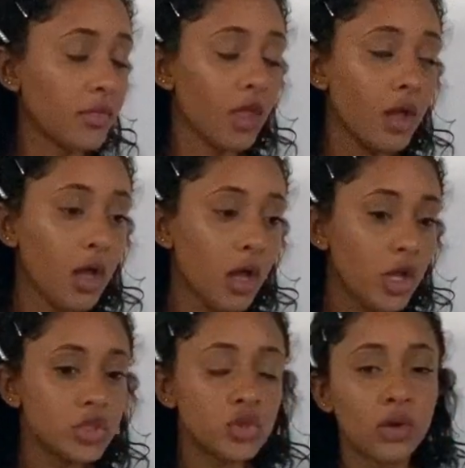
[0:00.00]

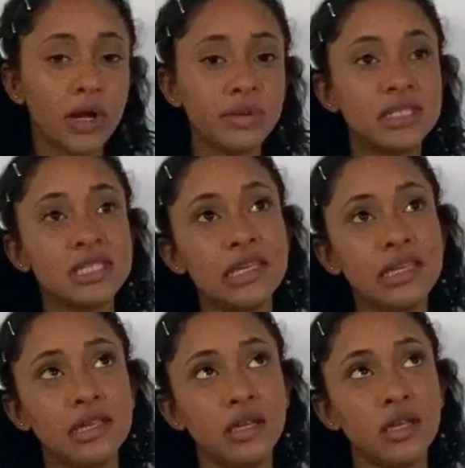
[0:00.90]
So I would
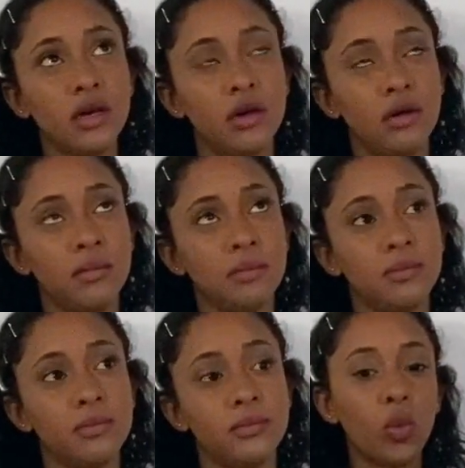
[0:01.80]
say,
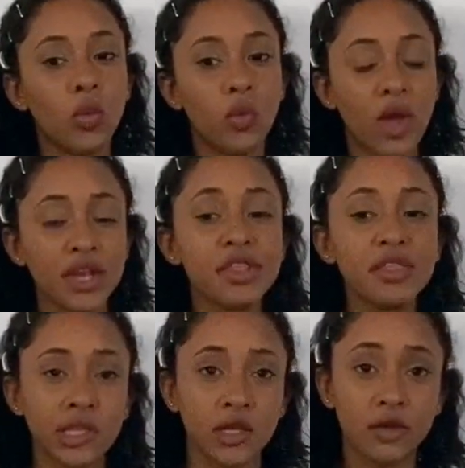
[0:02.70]
when you're
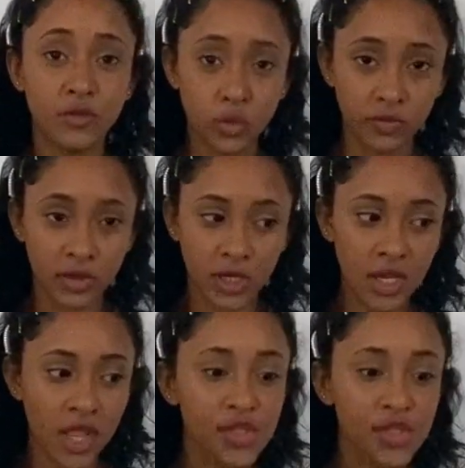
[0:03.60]
thinking of COVID,